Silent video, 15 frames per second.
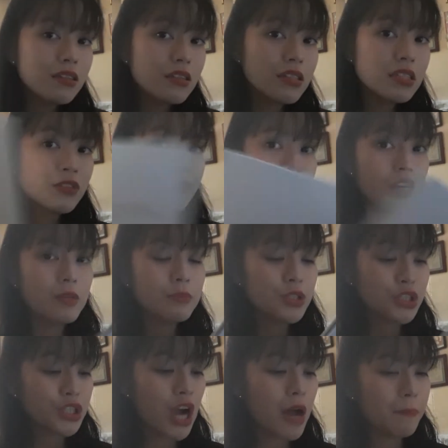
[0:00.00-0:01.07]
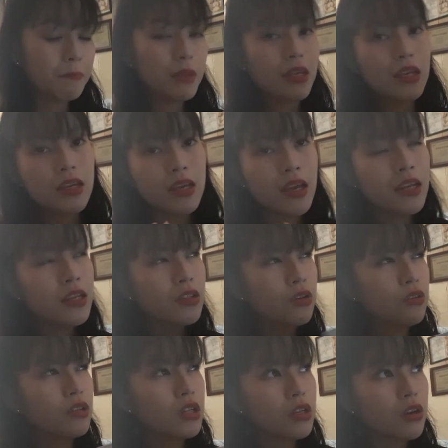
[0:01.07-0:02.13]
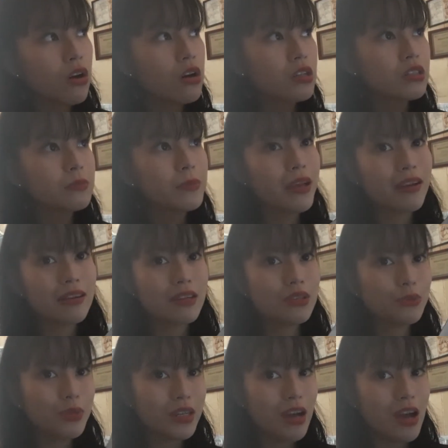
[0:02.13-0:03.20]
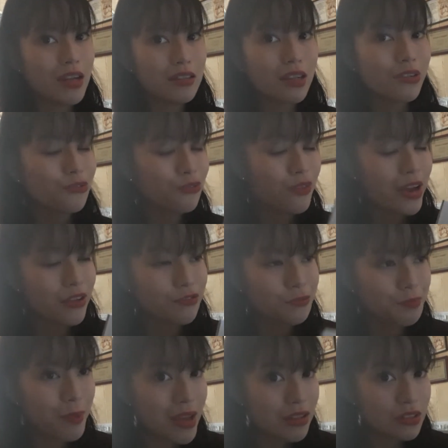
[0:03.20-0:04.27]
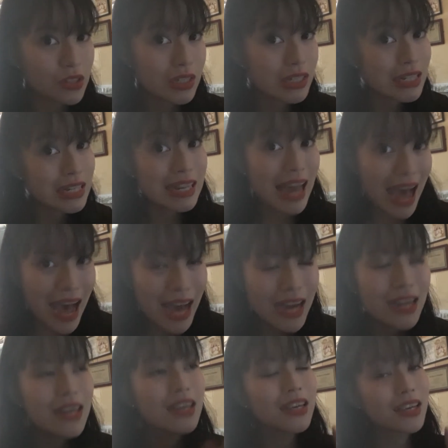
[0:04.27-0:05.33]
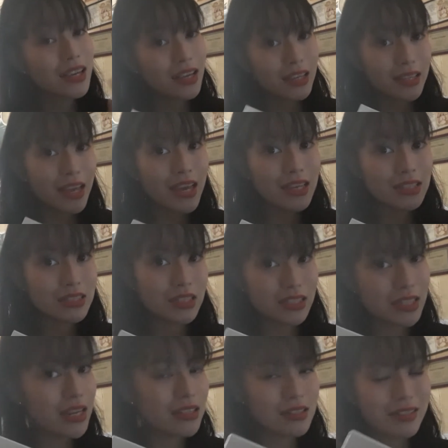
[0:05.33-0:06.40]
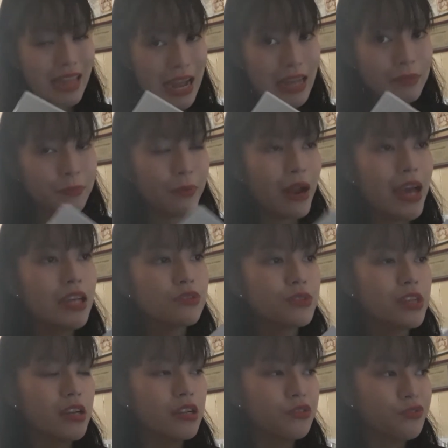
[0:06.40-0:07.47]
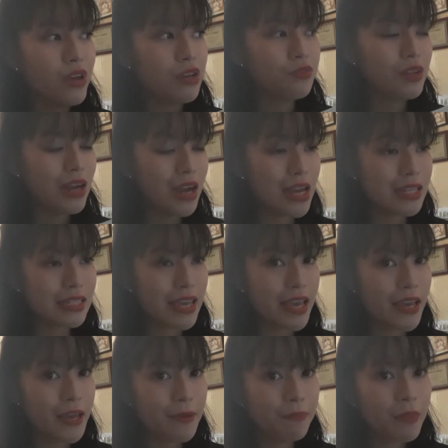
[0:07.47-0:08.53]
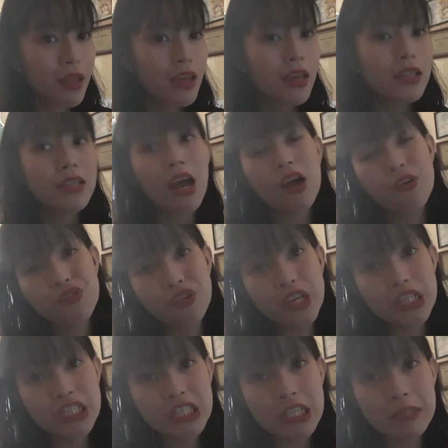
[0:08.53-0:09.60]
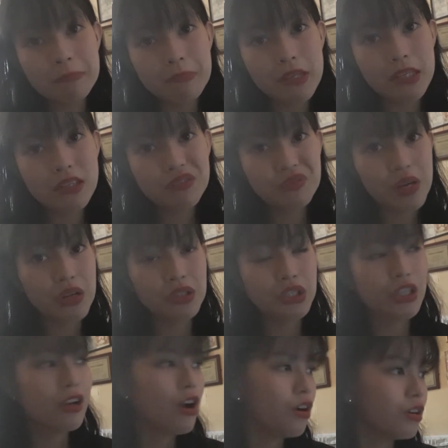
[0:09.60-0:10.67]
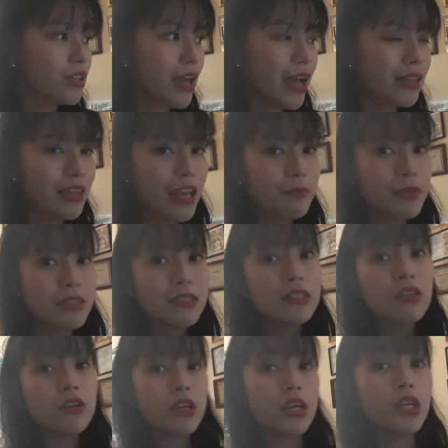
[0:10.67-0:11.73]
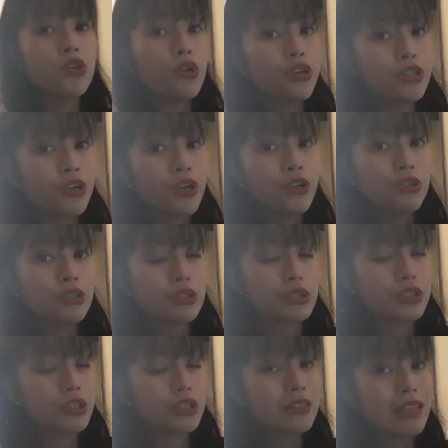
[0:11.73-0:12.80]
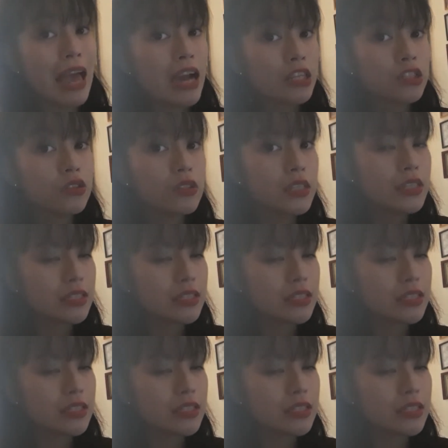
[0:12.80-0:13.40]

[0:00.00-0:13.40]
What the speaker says: this from Shopee and it only cost me around 105 pesos lang. Yes, just that price, 105 lang kasi naka-free shipping voucher ako that time kasi nung in-order ko to, it's actually